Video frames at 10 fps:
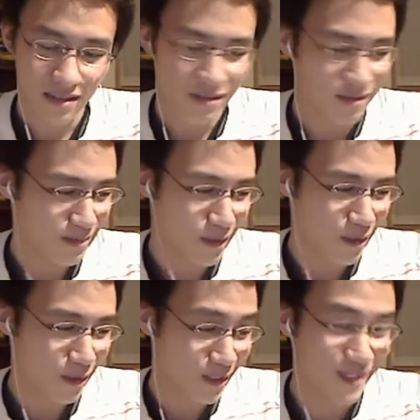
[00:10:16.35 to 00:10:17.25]

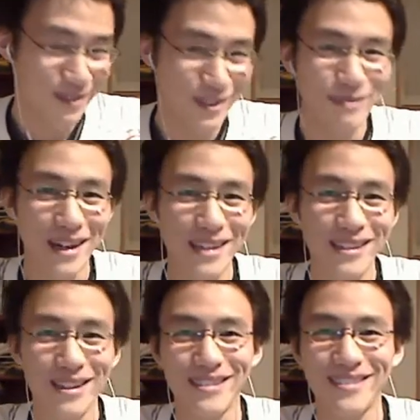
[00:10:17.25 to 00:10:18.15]
because you might
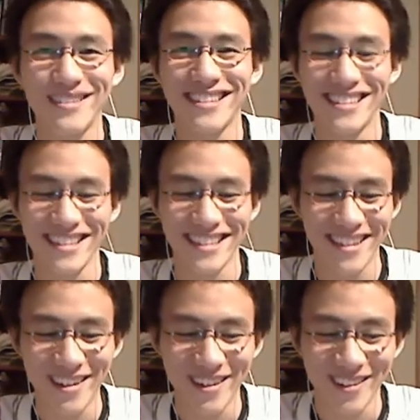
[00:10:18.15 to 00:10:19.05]
not
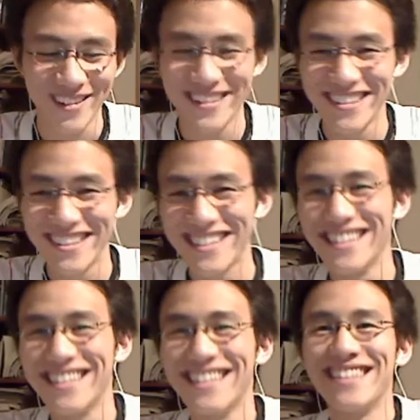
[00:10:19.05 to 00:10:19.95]
know
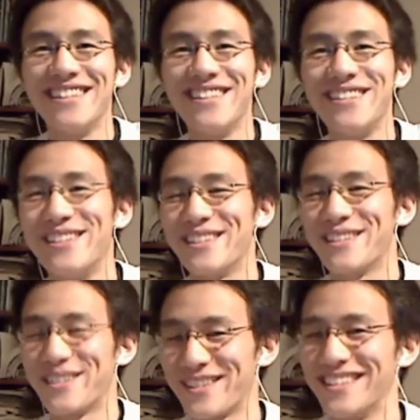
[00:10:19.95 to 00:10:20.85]
who you are
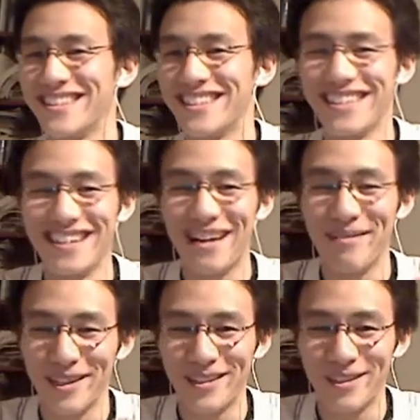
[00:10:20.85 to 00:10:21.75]
talking
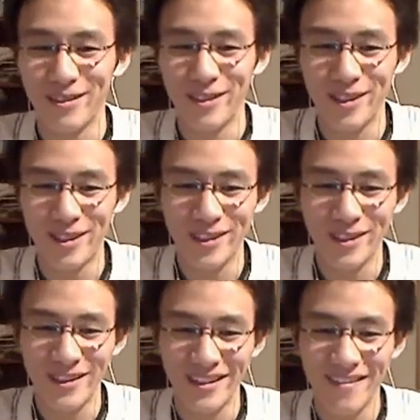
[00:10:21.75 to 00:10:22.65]
about or
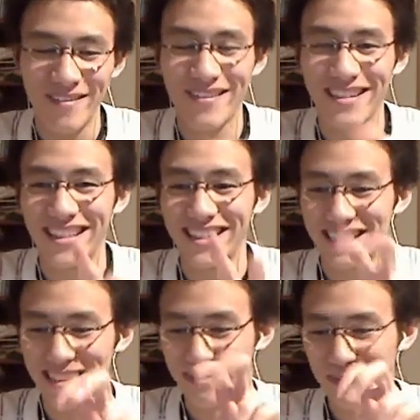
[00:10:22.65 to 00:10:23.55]
who
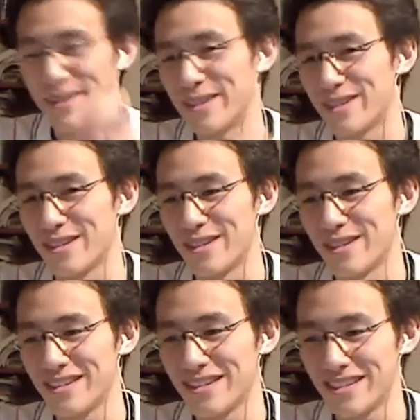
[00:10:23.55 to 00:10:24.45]
this
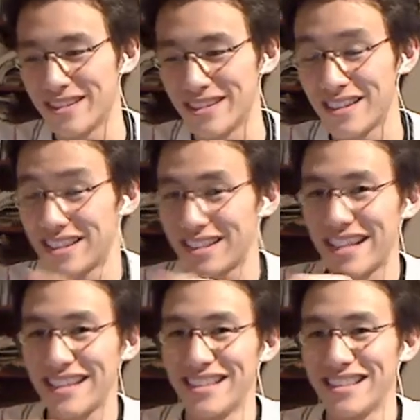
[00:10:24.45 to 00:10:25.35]

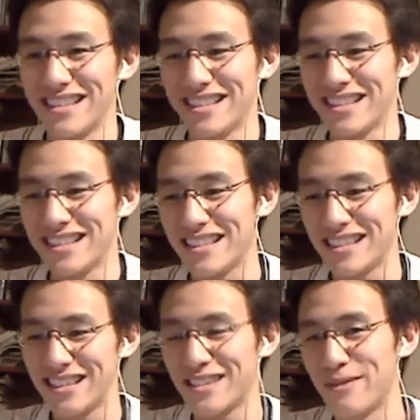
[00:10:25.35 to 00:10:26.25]
sentence
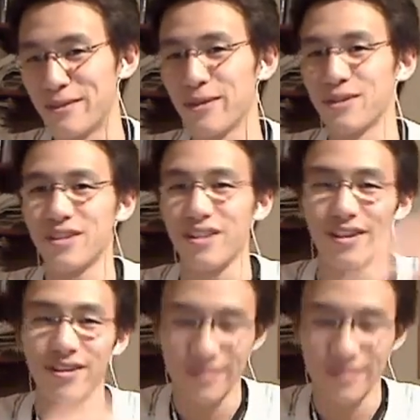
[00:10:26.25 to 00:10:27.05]
refers to.